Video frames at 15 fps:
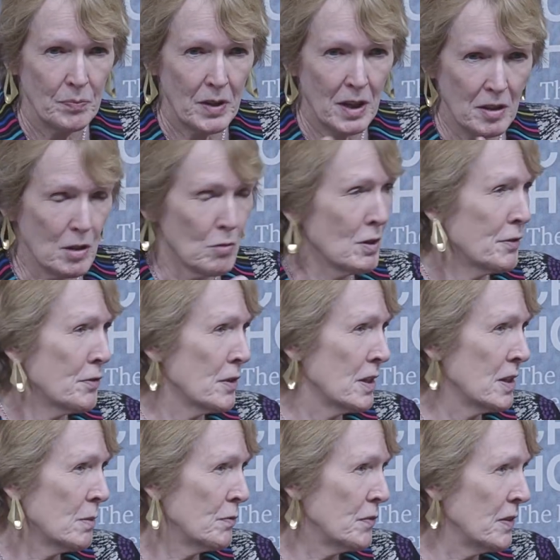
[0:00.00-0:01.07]
in the
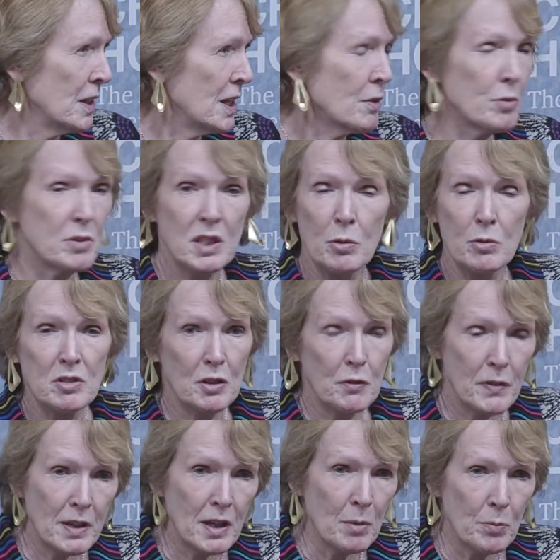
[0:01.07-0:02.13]
referendum for leave was they were just
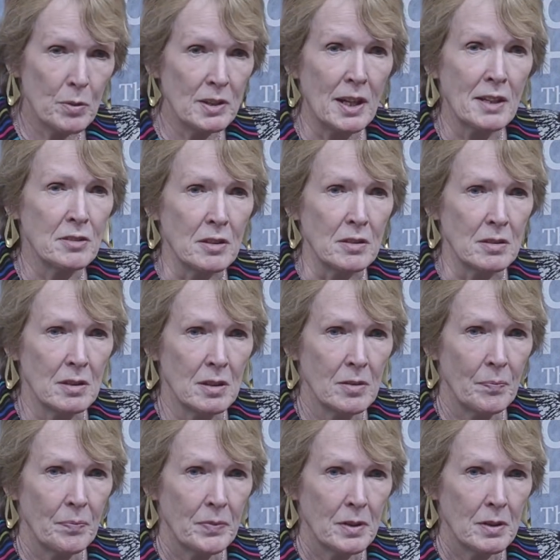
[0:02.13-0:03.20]
fed up with London.
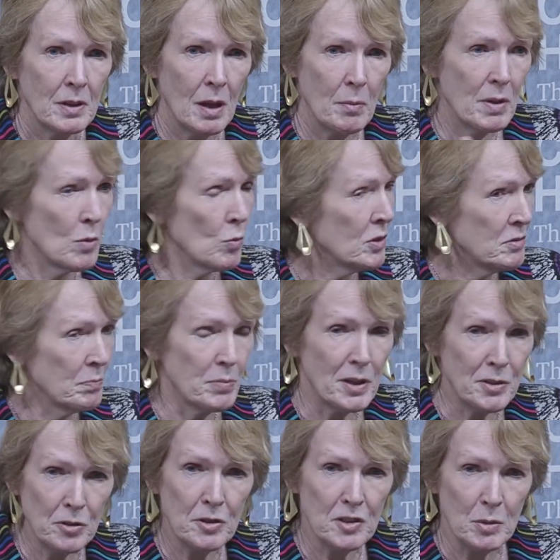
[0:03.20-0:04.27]
I mean, it wasn't
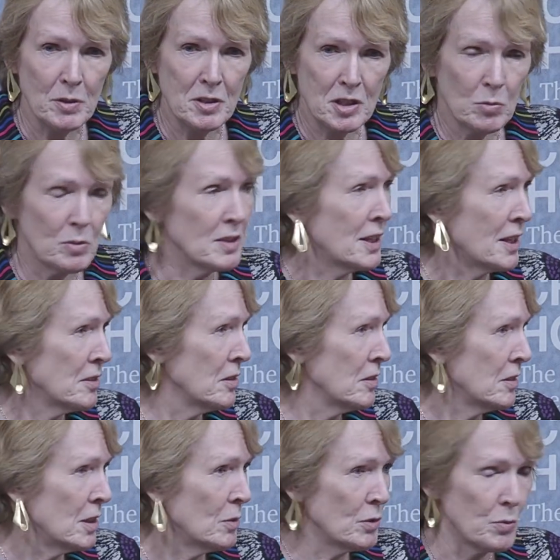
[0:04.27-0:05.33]
Brussels so much, it was London
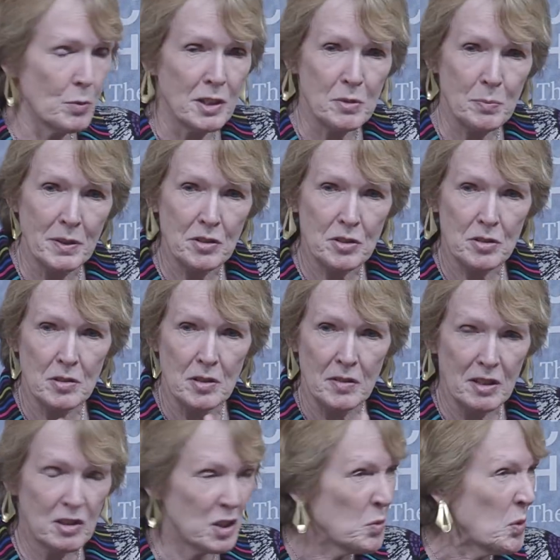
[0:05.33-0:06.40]
and it was Westminster, and they
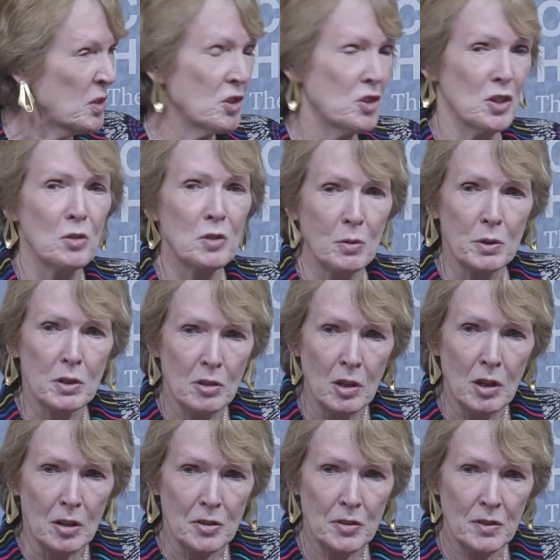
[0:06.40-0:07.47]
just wanted to show they were
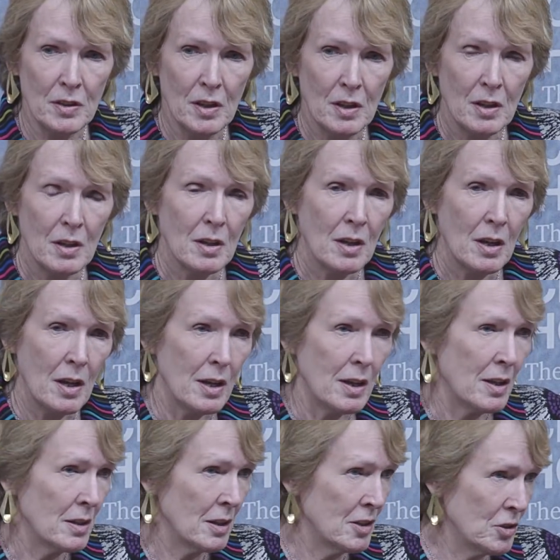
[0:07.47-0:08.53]
cross.
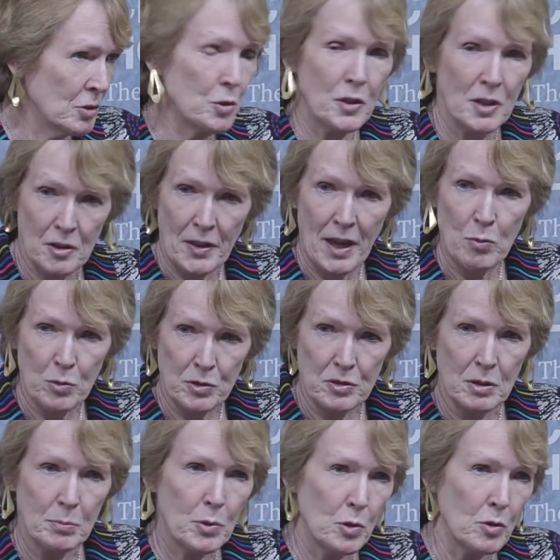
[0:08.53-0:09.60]
And I do think that was an
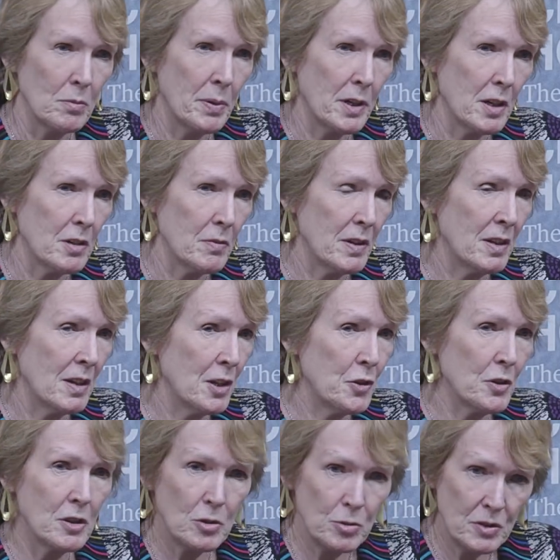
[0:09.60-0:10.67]
important part of it, and I
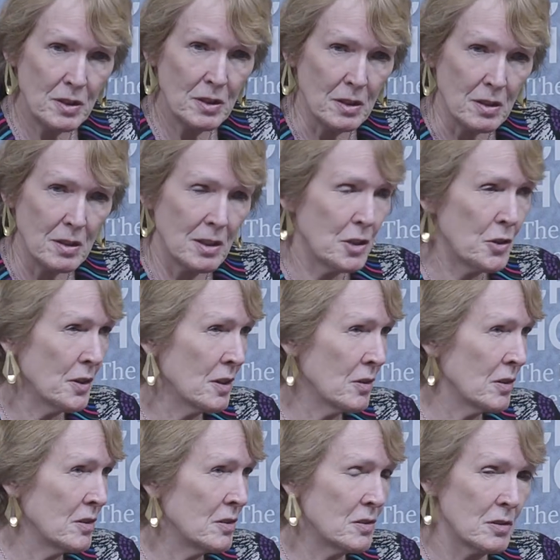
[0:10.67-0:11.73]
think you see it. And I think
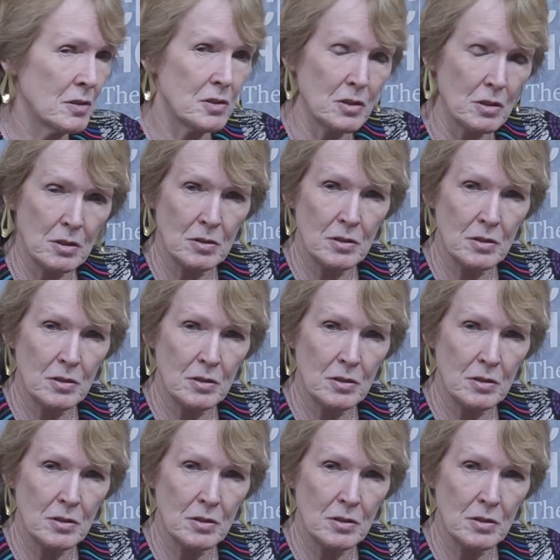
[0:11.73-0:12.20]
there's, there's, a,